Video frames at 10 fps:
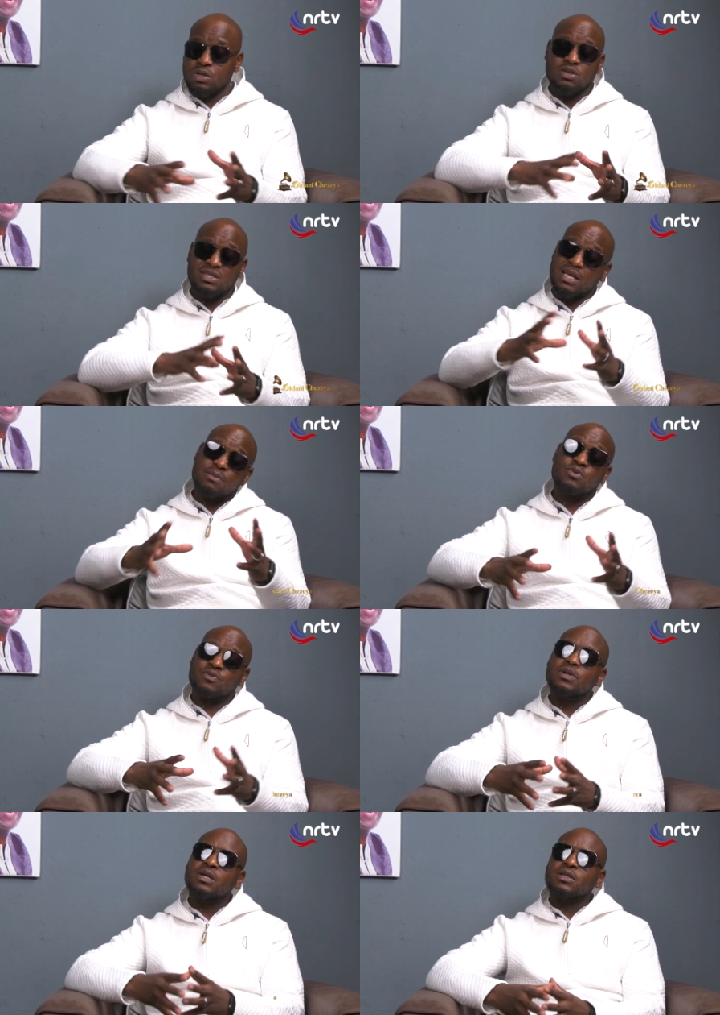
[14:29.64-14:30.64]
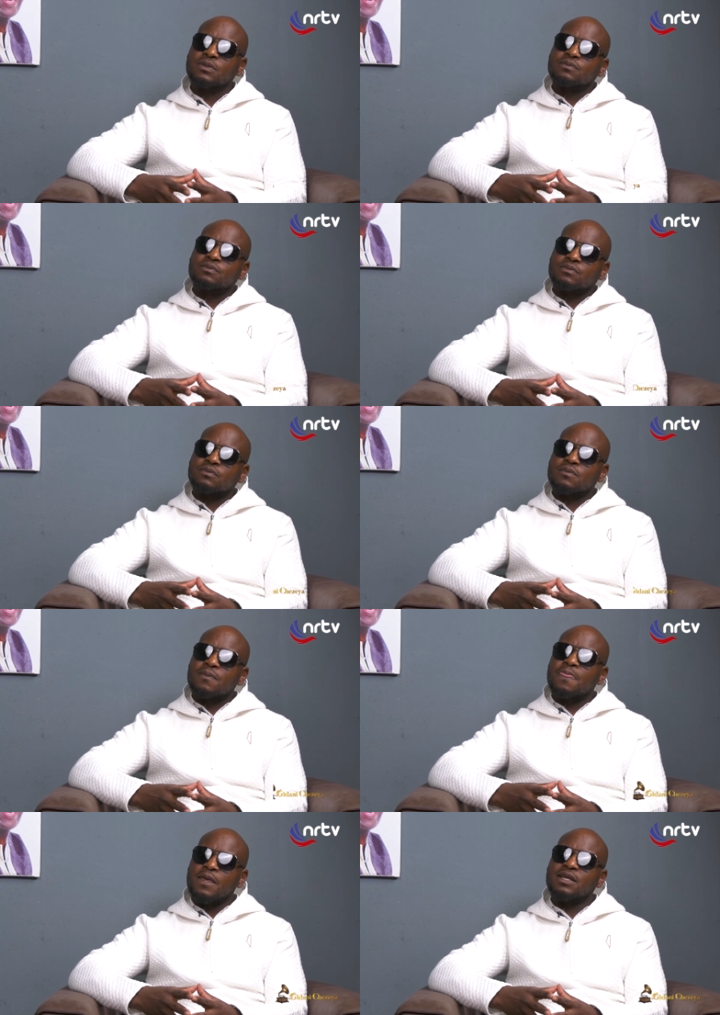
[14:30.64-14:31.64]
Because the genres that you've just
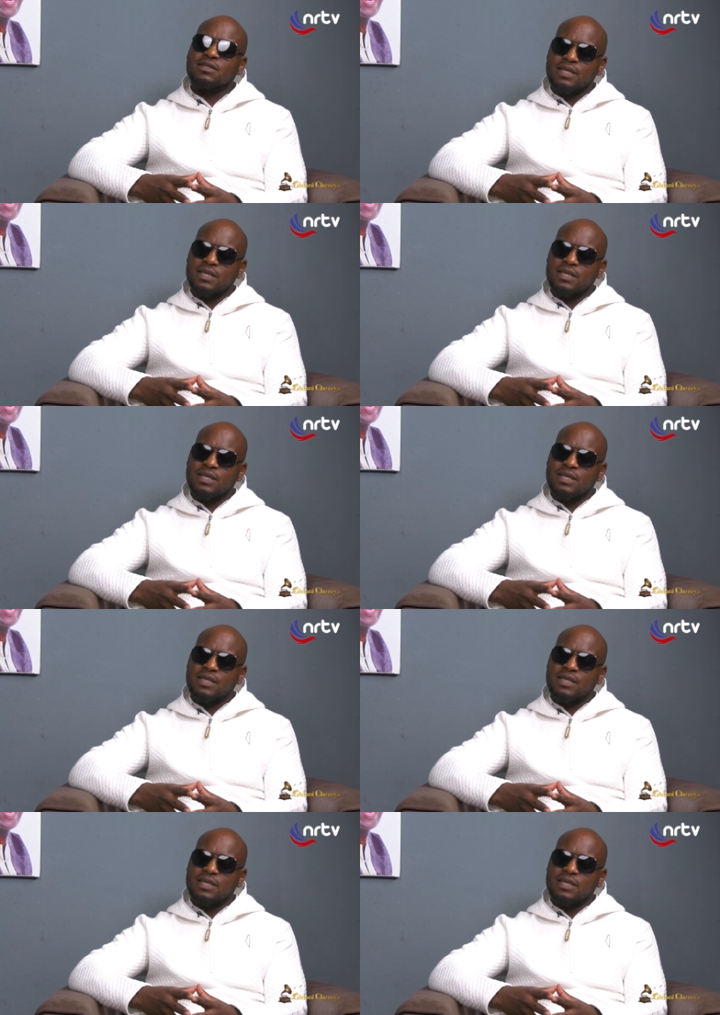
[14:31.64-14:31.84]
mentioned